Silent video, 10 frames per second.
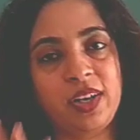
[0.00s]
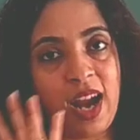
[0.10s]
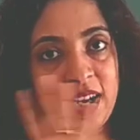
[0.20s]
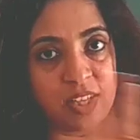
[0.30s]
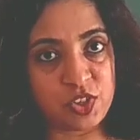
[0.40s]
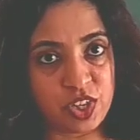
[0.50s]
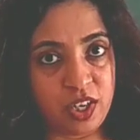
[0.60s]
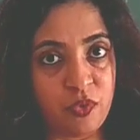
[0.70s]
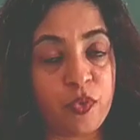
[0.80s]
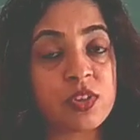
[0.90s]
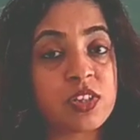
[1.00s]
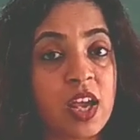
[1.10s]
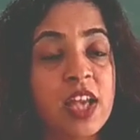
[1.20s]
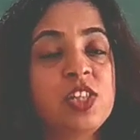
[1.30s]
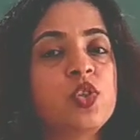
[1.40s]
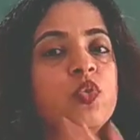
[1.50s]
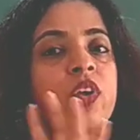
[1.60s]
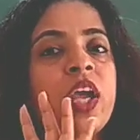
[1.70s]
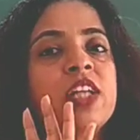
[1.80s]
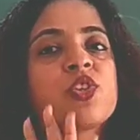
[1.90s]
That is it for science. You
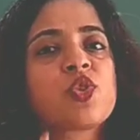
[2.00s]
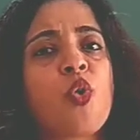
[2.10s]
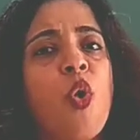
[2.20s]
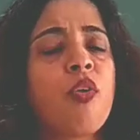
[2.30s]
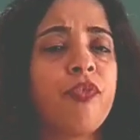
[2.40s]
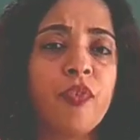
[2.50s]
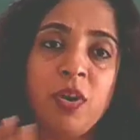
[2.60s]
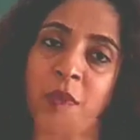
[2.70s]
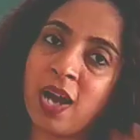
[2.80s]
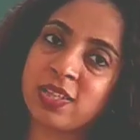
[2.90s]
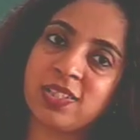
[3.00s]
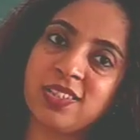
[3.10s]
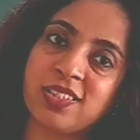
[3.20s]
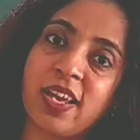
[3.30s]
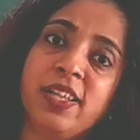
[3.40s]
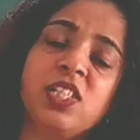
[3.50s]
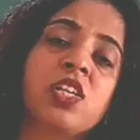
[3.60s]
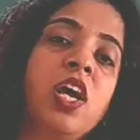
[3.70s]
can score full marks in science